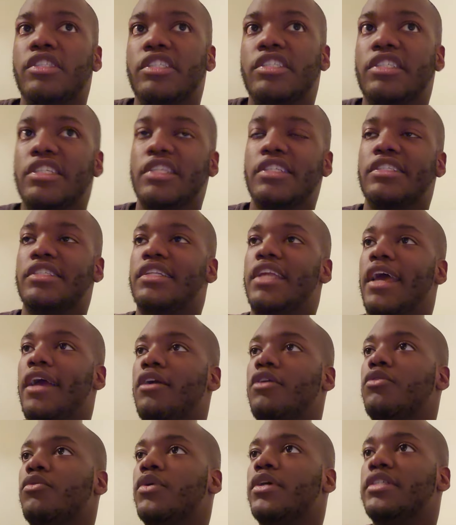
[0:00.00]
is since
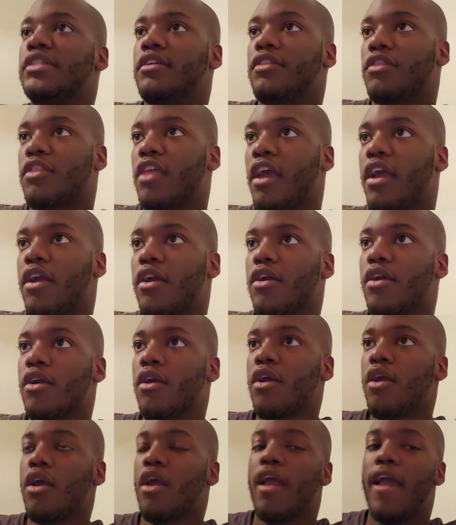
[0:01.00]
Deku isn't there,
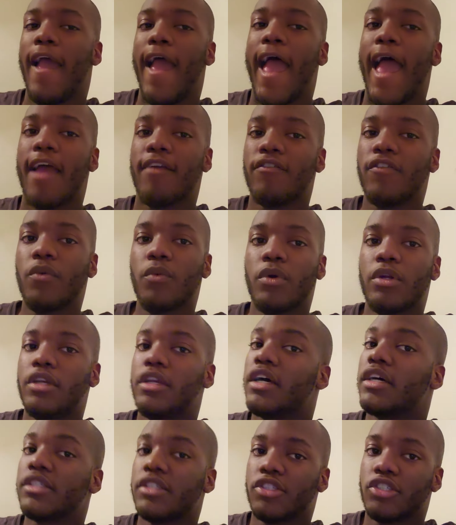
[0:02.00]
everyone
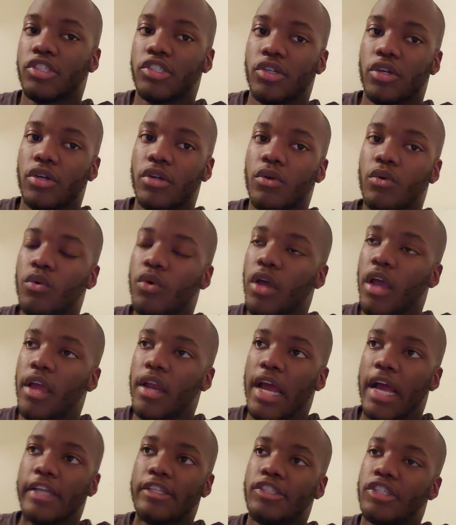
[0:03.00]
doesn't struggle, and
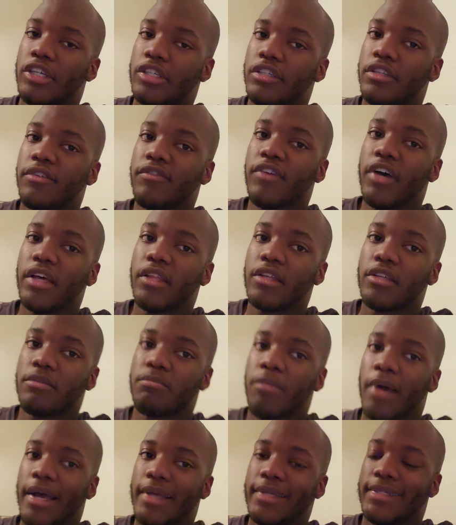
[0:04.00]
I justify this
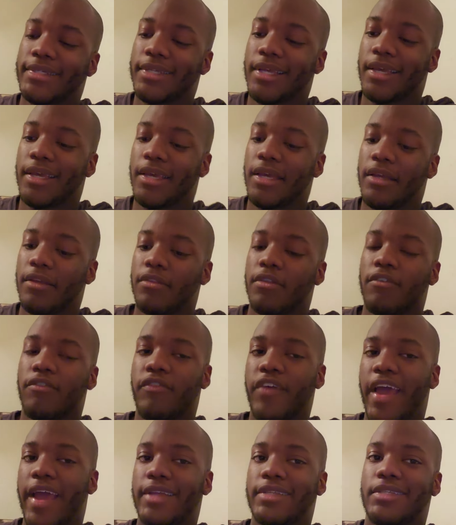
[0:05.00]
by saying the
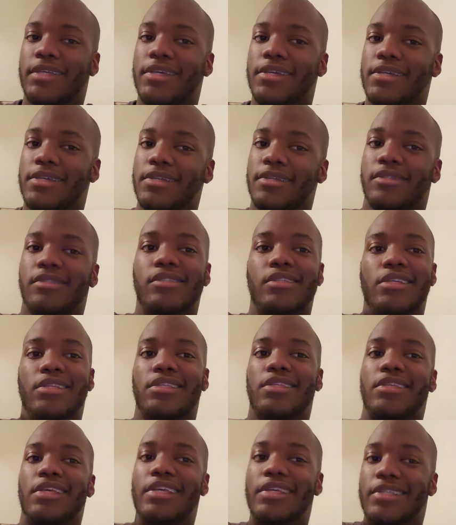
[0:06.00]
fact is
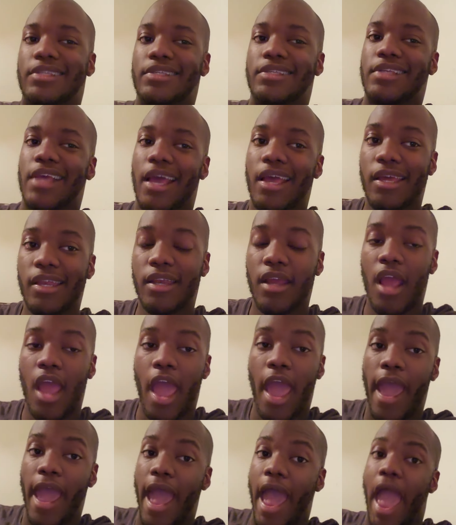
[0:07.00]
since he's dead,
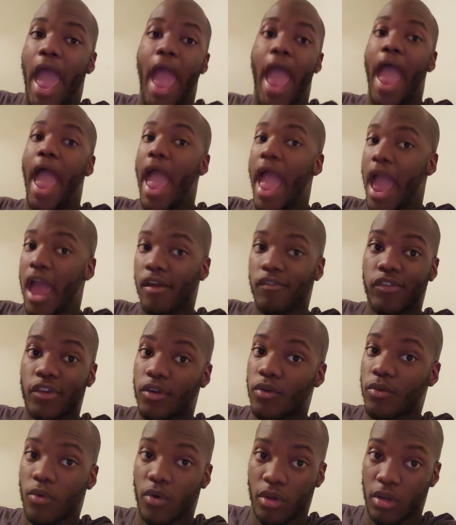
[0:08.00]

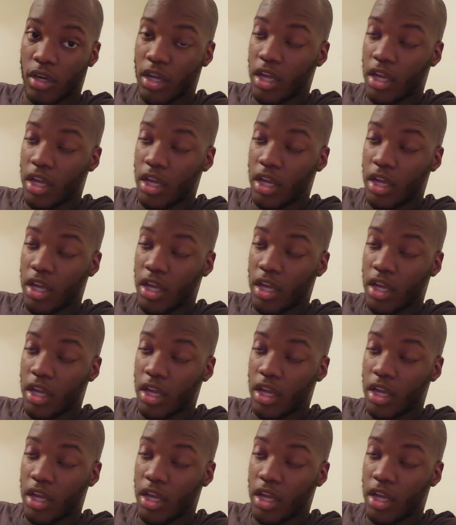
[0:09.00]
everyone